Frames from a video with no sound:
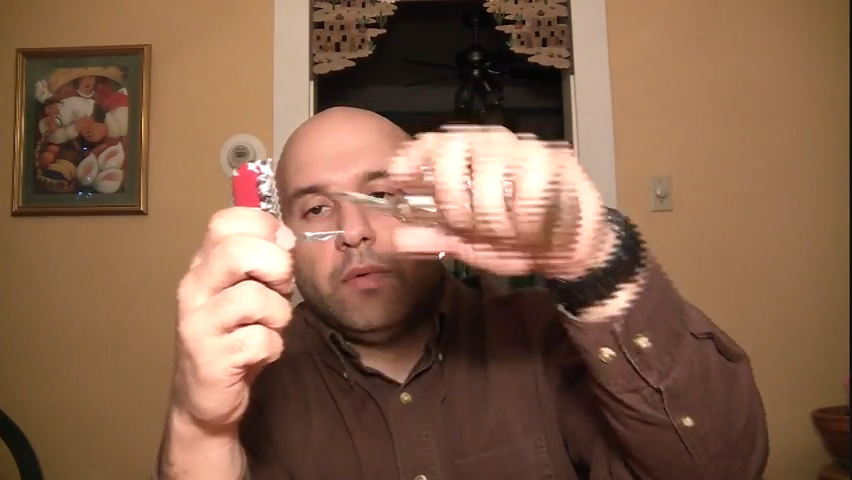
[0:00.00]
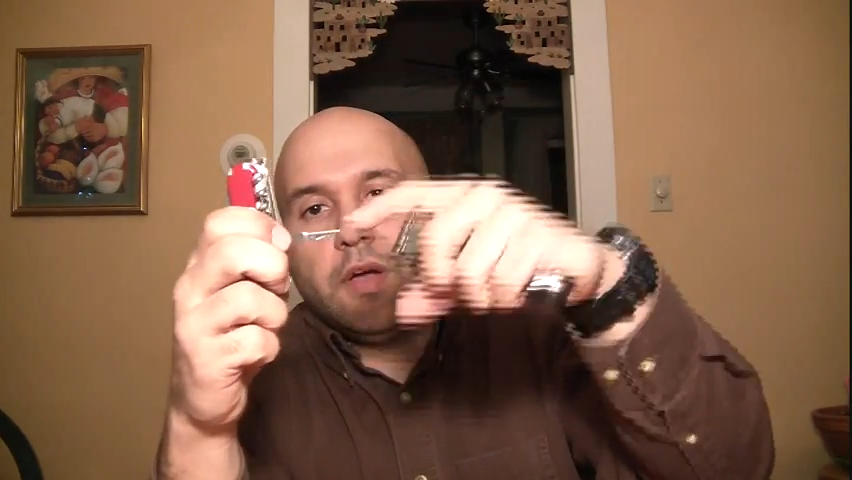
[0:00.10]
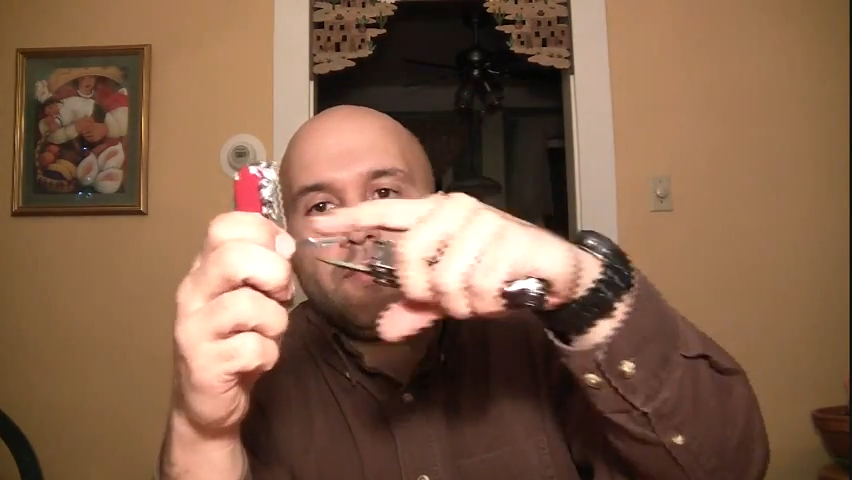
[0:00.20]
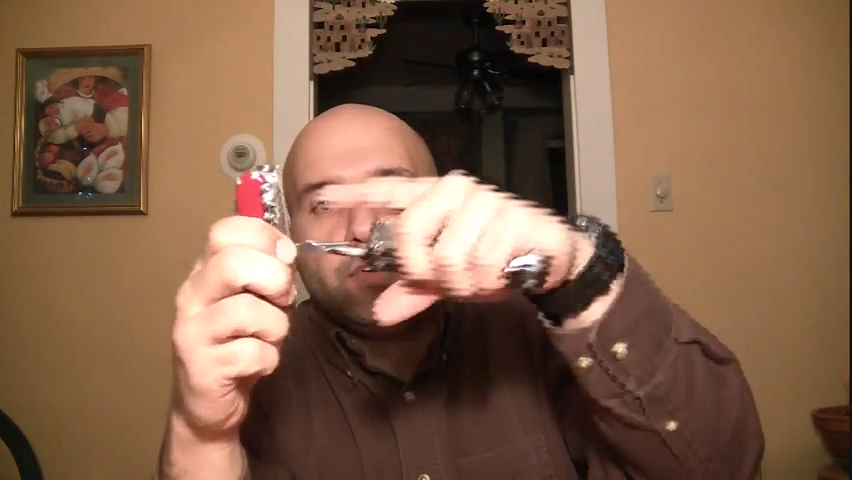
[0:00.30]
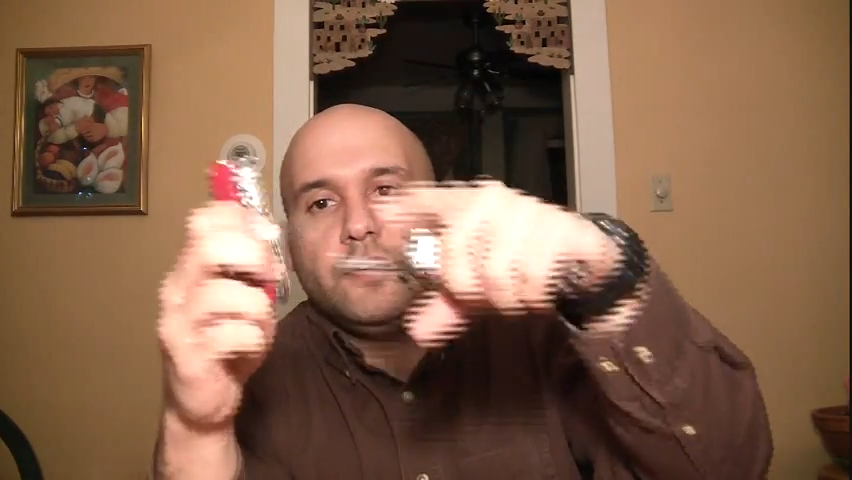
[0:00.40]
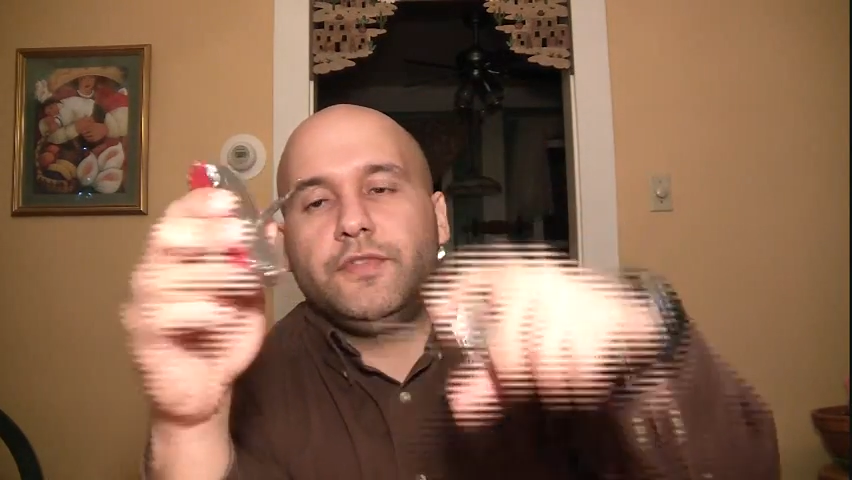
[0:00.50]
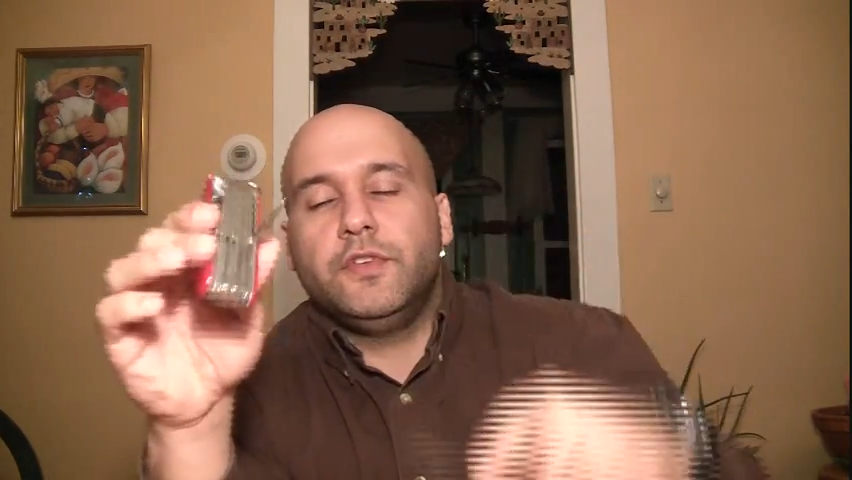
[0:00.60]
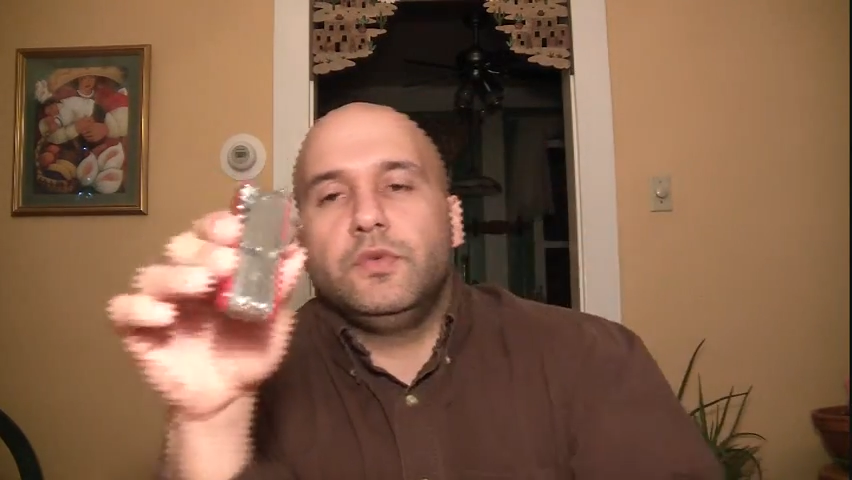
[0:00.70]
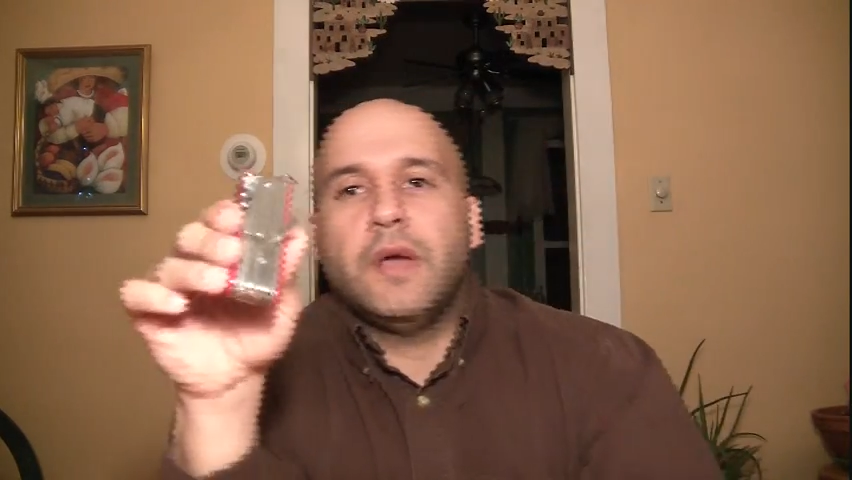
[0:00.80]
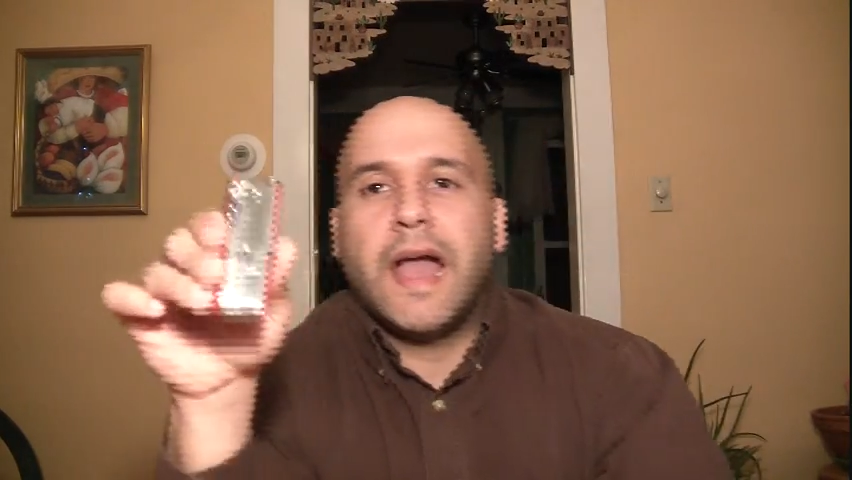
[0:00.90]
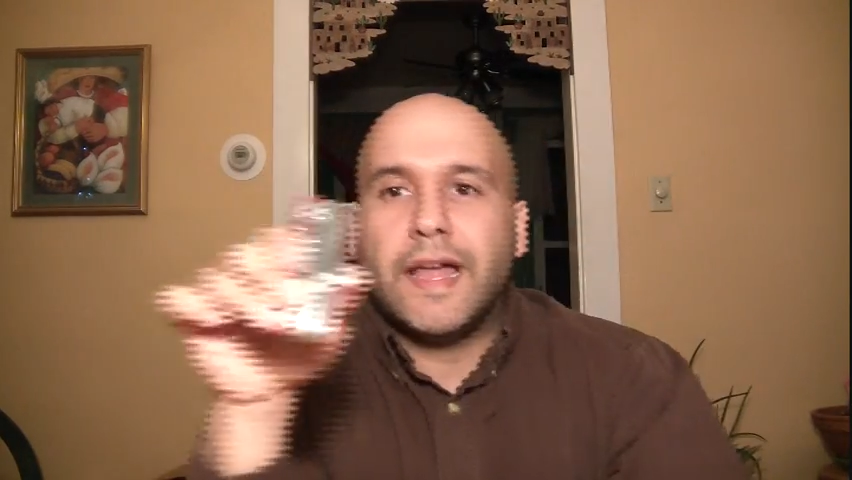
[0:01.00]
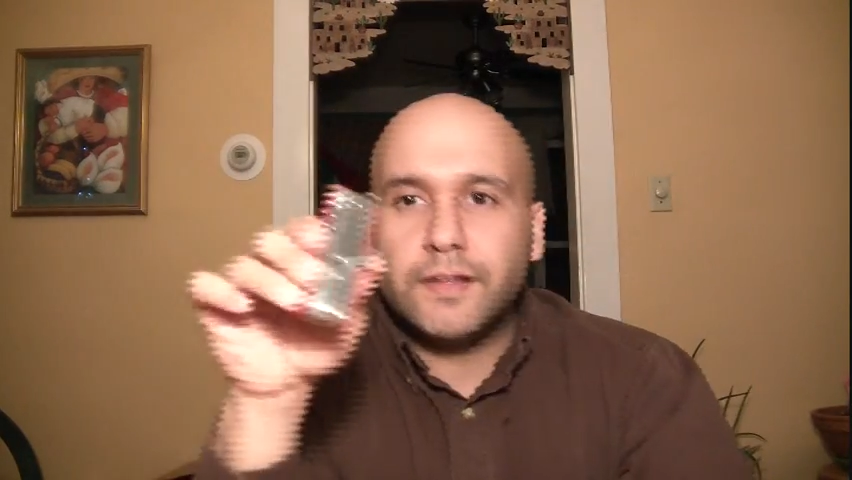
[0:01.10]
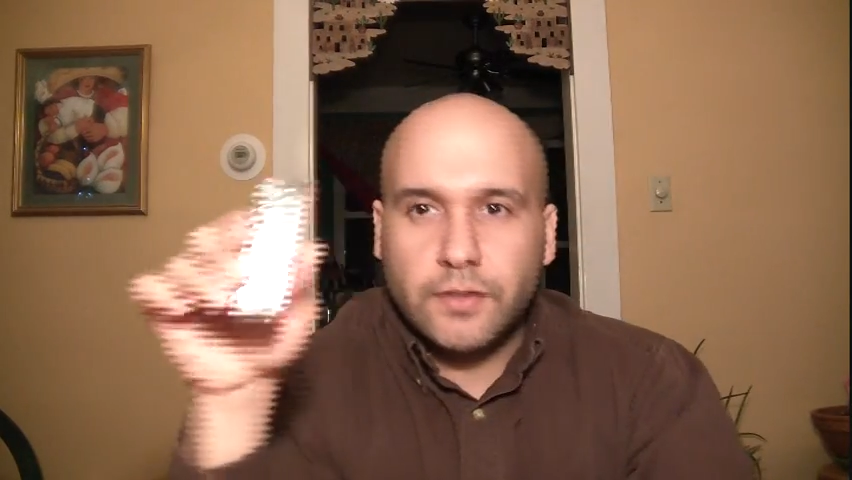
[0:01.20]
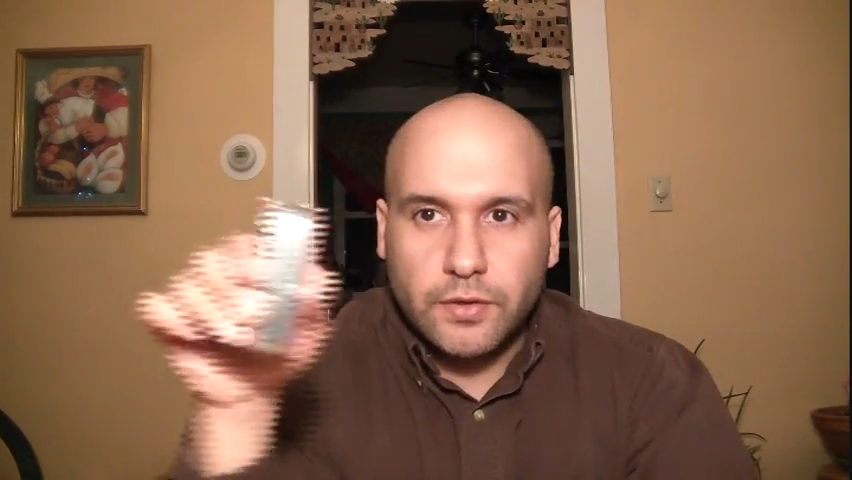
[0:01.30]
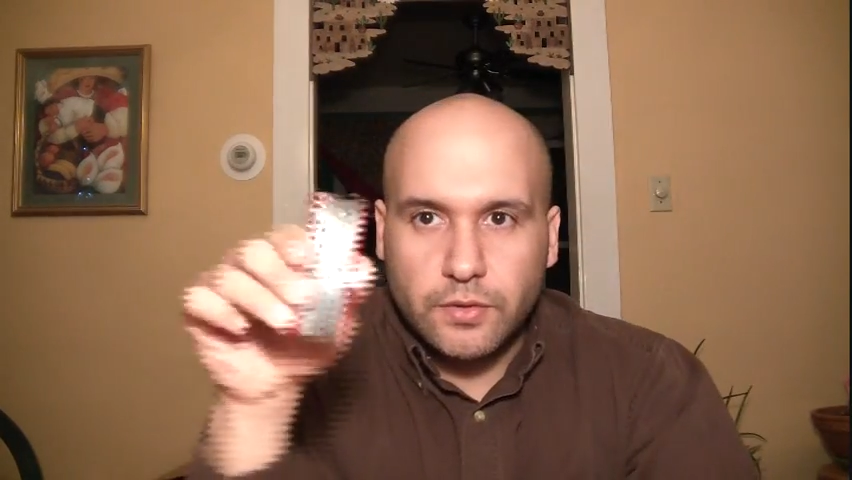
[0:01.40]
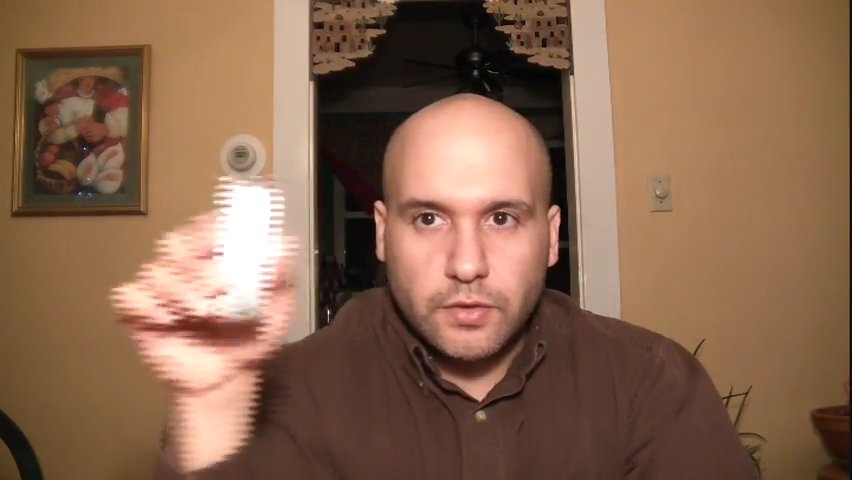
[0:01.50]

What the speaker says: However, if you had to,